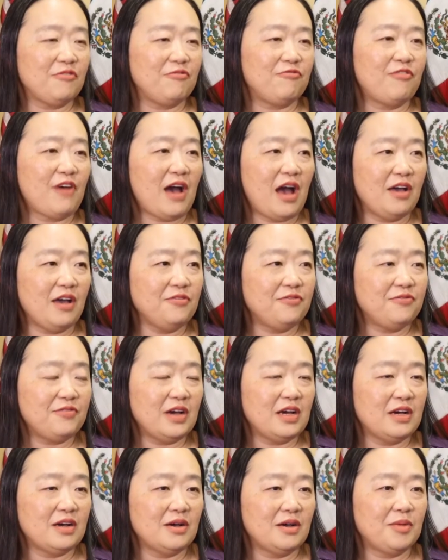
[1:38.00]
five
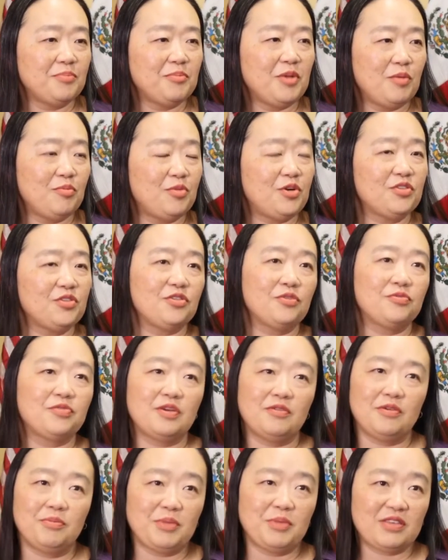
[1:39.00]
uh, members of
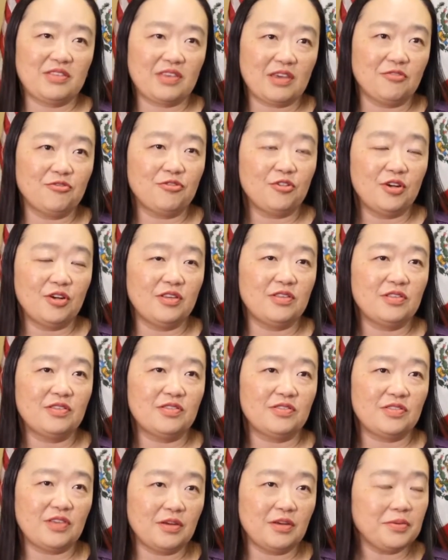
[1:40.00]
the Mexican Foreign
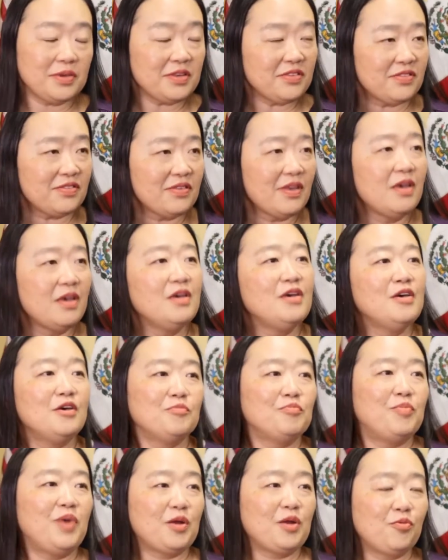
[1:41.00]
Service,
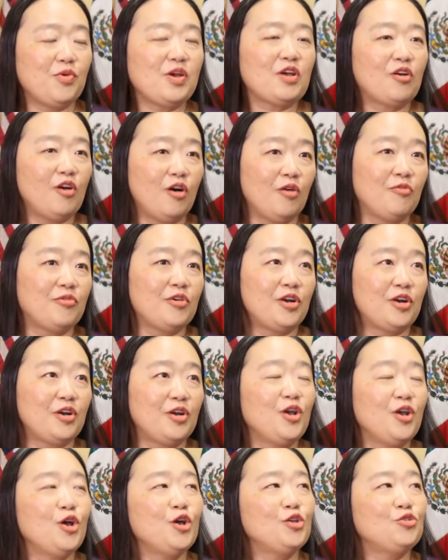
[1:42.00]
but we
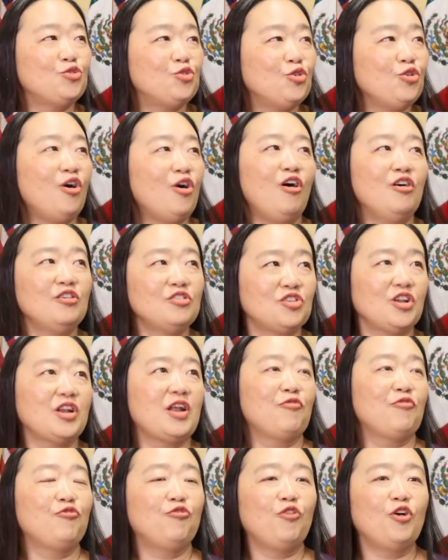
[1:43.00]
cover
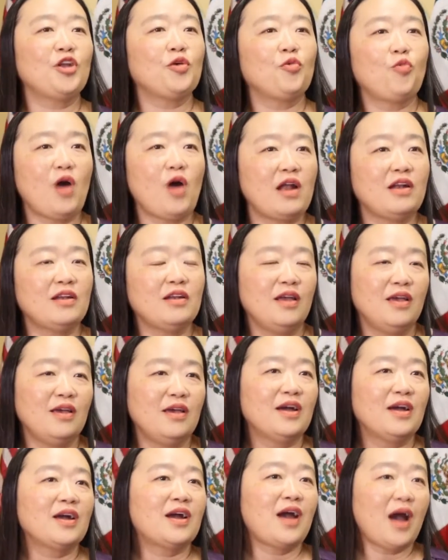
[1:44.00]
241
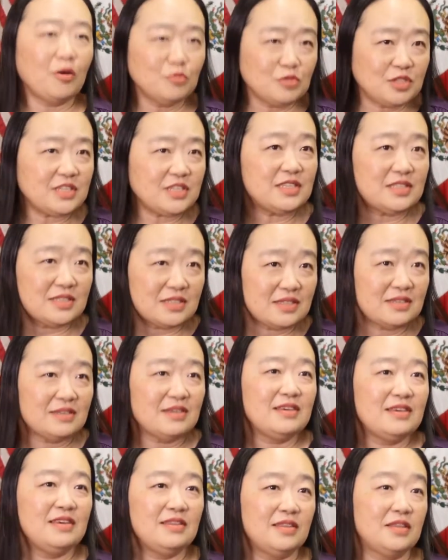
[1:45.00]
counties
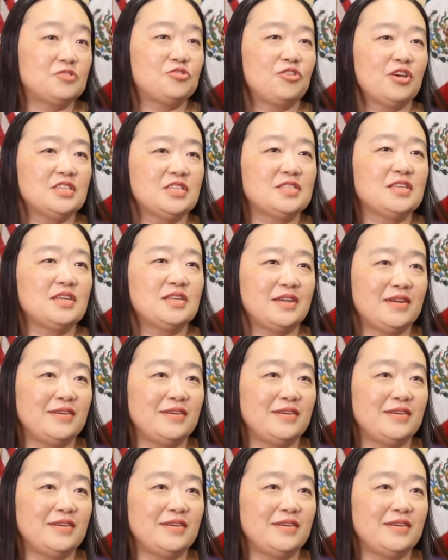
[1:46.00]
in the tri-state